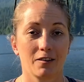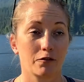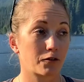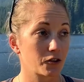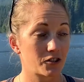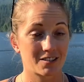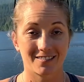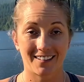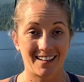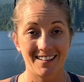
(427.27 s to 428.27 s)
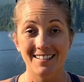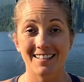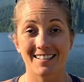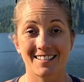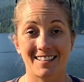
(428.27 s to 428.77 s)
The first and
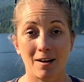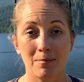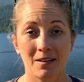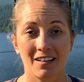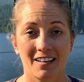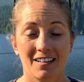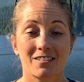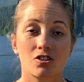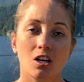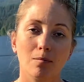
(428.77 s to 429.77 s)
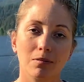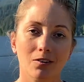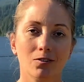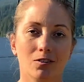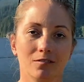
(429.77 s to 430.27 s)
easiest step is to shop
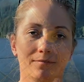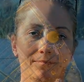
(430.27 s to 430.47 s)
local.